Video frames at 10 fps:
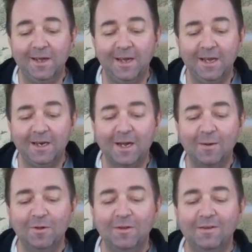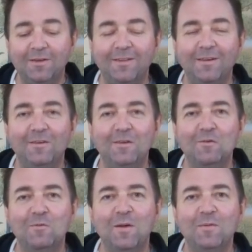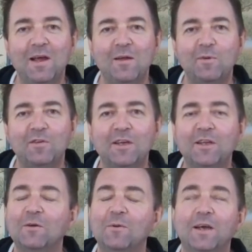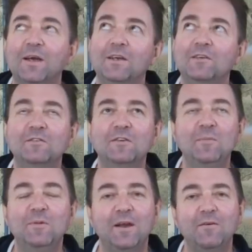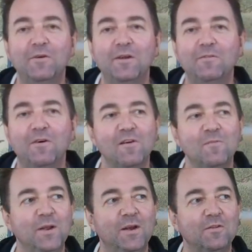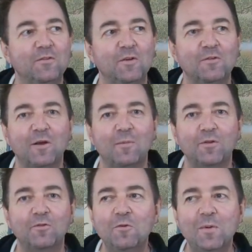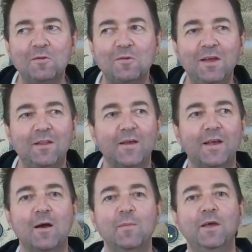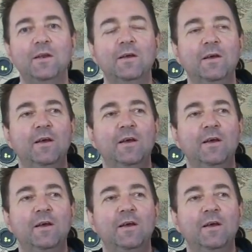And there was one day in particular where it just seemed that every 5 minutes there was someone, sumimasen, and they come in